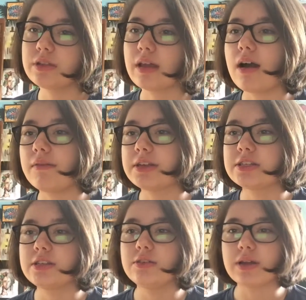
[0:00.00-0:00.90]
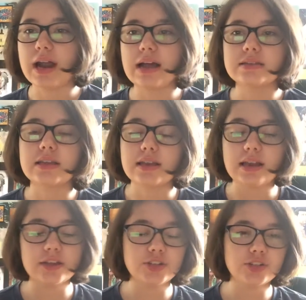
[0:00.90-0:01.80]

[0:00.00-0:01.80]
Like, obviously you can ask like yes or